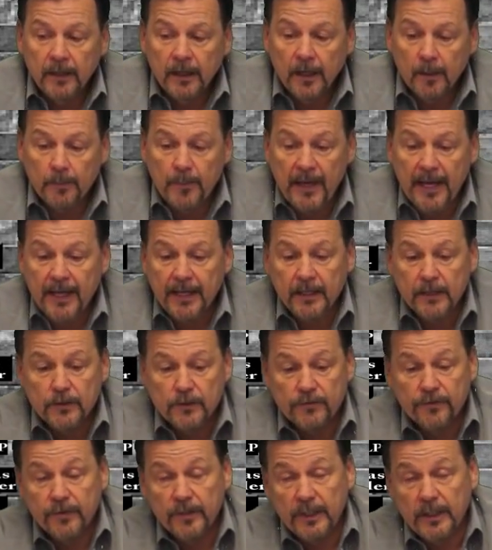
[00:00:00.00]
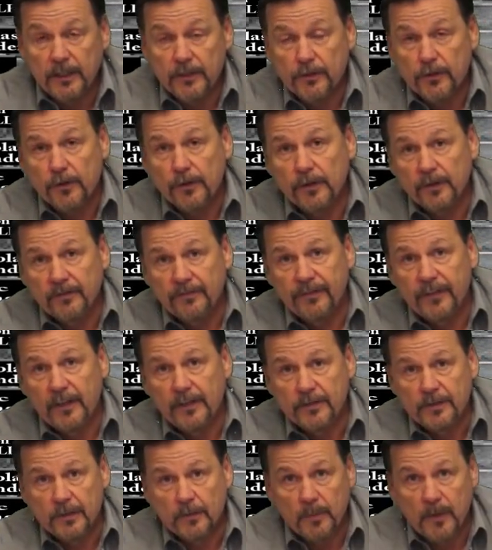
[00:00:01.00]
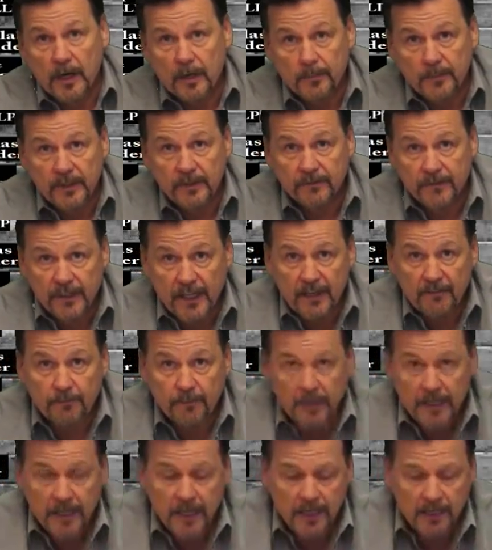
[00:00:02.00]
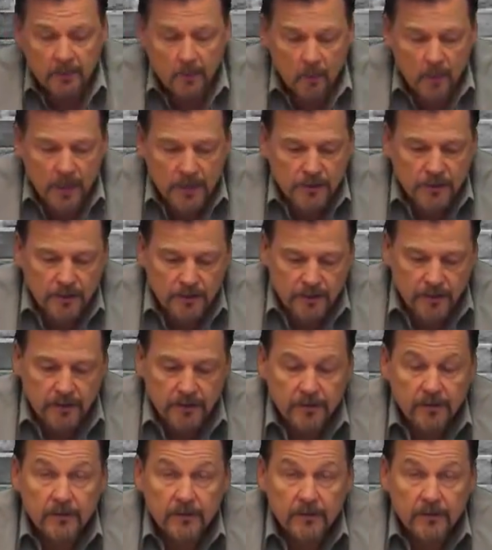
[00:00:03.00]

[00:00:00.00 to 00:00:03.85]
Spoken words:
a package for the Internal Affairs Department of the FBI in Washington.